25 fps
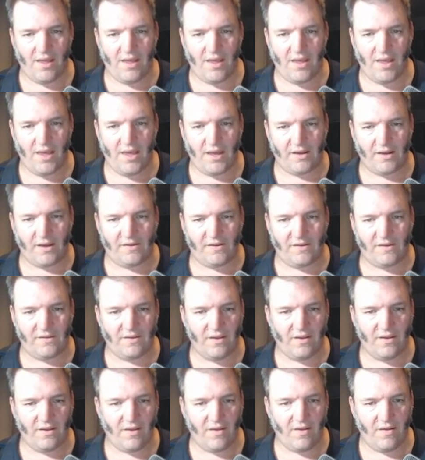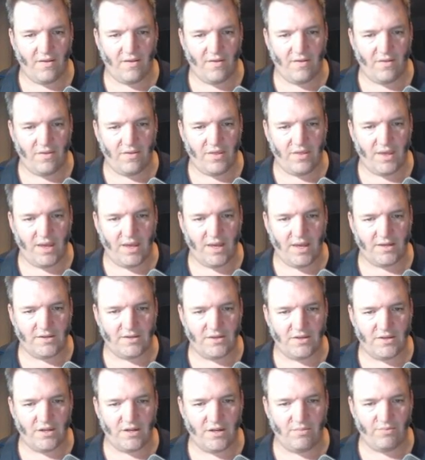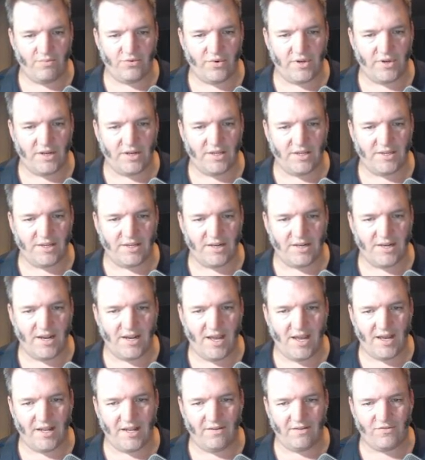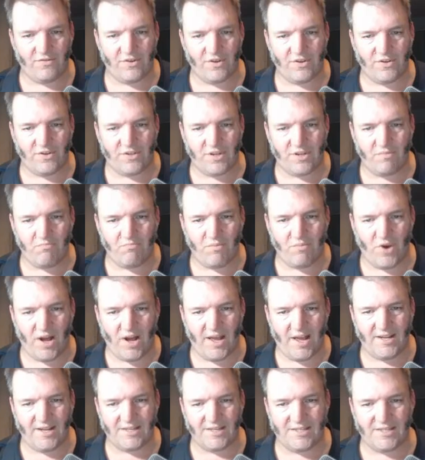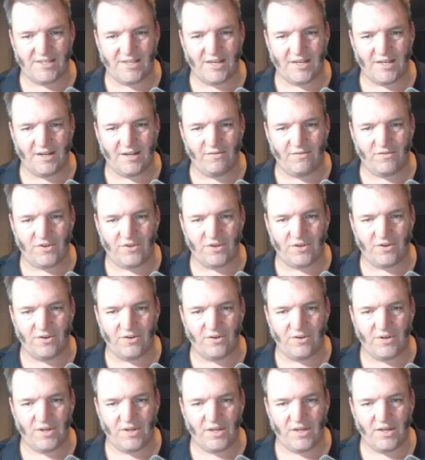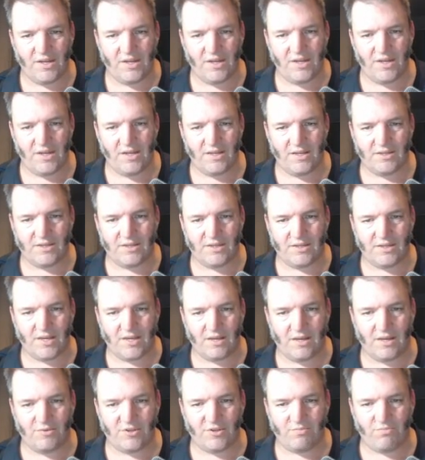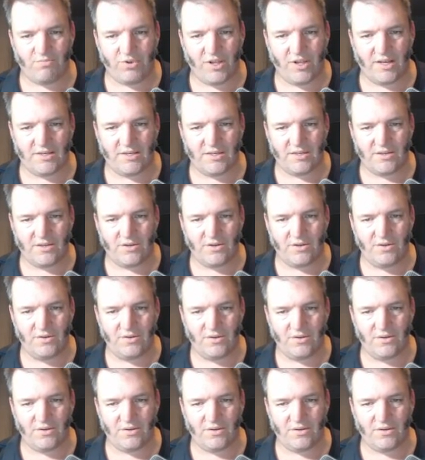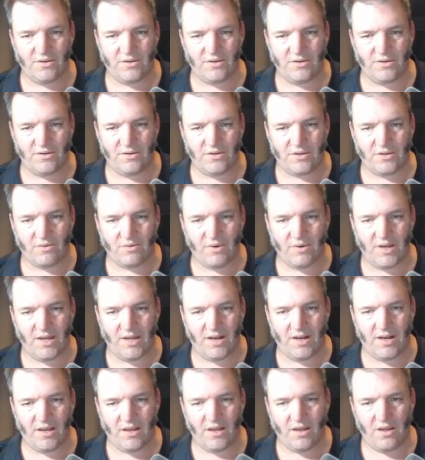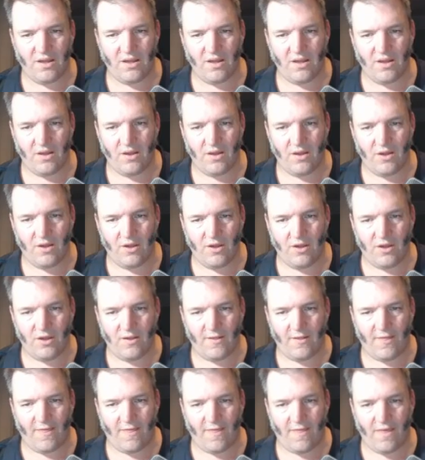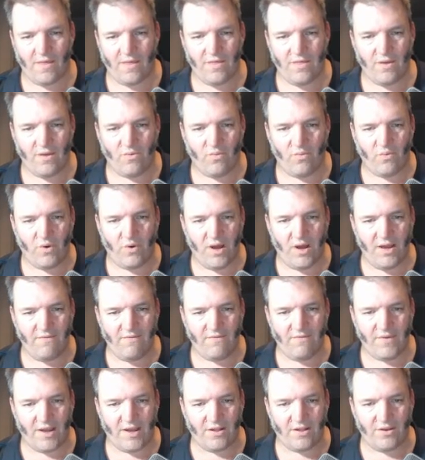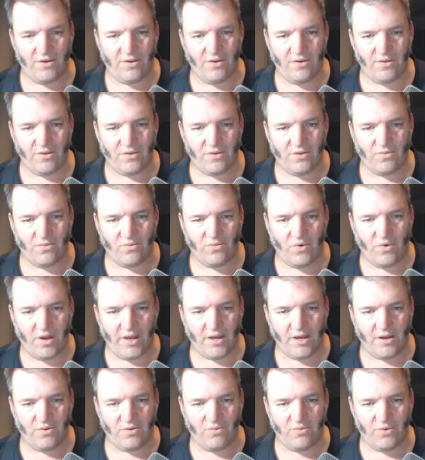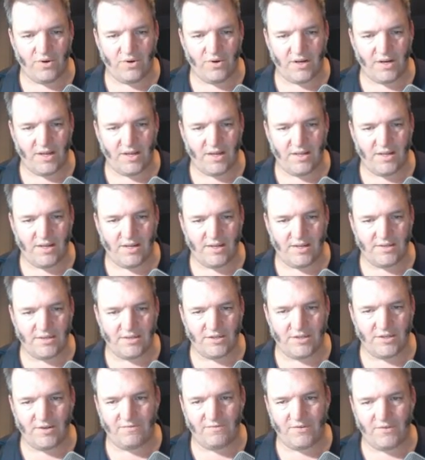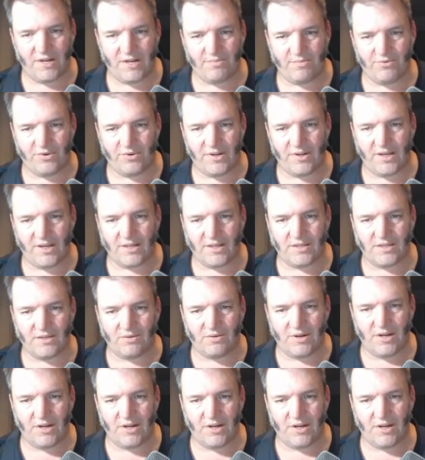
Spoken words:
X, the x turning point is at negative 2, so minus negative 2 is the same as plus 2 squared. The y value, the y coordinate, it hasn't shifted up or down, so I